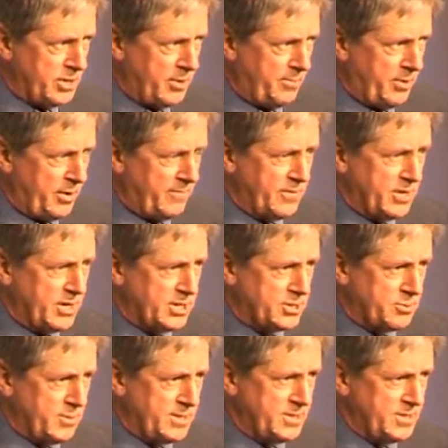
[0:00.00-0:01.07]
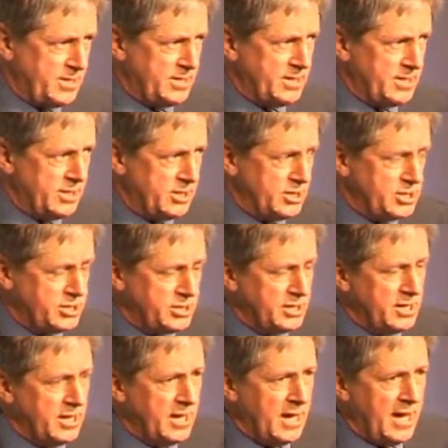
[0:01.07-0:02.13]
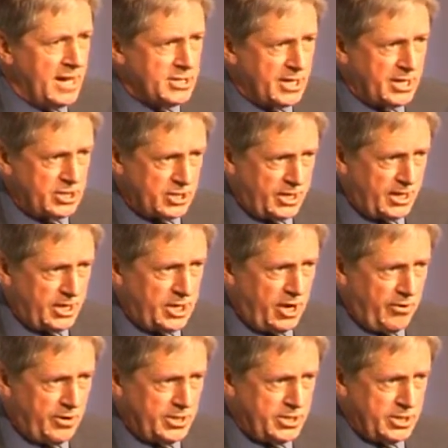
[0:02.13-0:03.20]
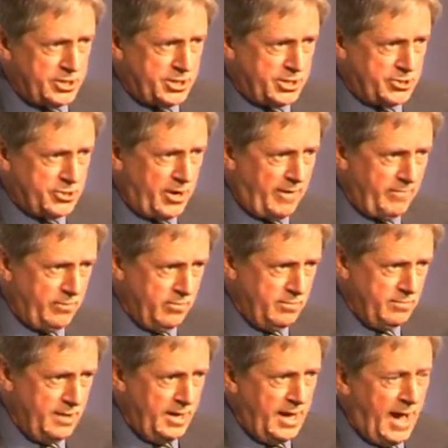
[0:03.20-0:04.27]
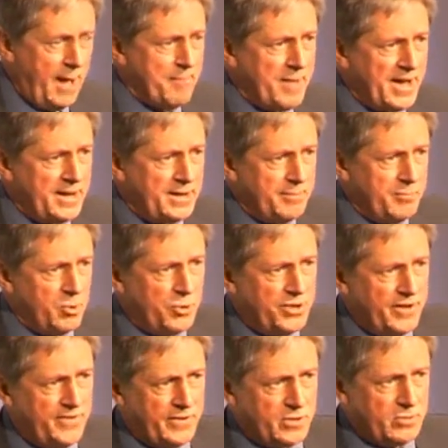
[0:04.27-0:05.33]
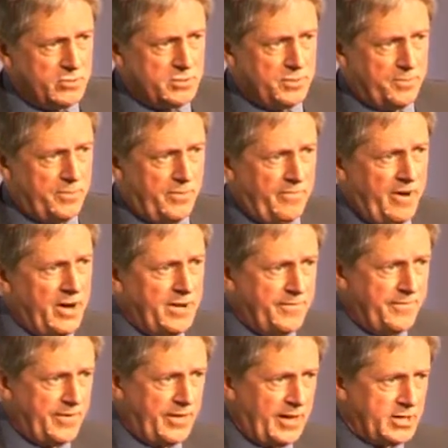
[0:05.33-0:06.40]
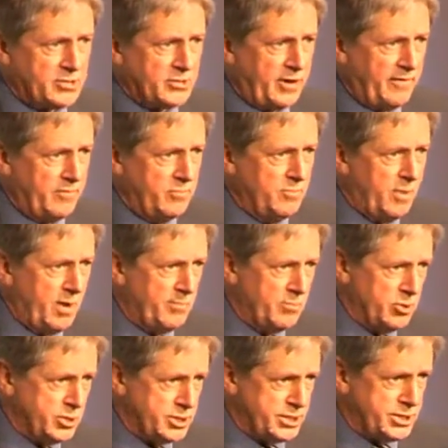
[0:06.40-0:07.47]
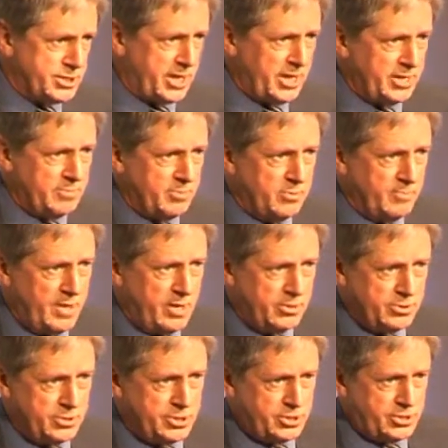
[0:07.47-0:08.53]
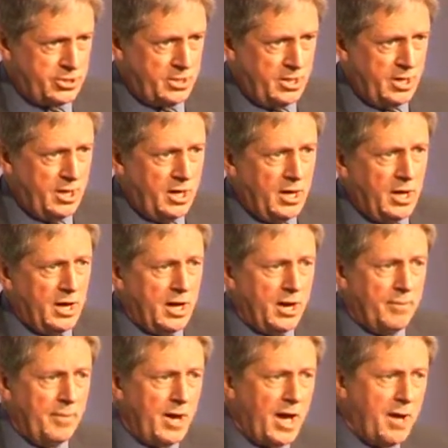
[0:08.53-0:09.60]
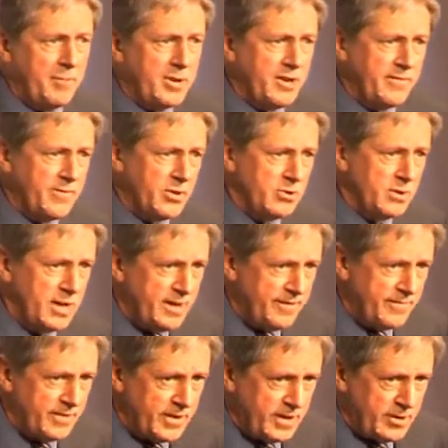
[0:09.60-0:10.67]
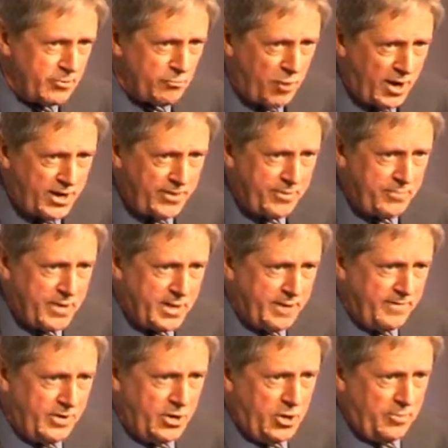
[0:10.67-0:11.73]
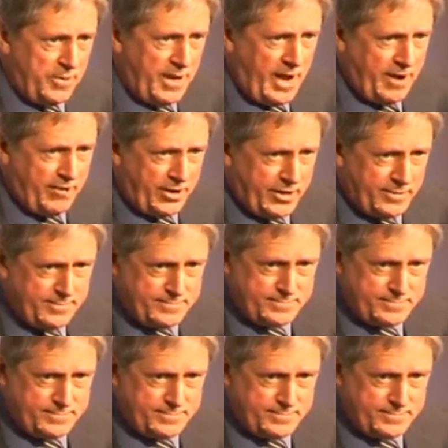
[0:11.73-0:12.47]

up over the last 20 years, has actually encouraged us to travel and made it more difficult to provide for that travel by more sustainable modes. How many of you live right in the middle of an urban area?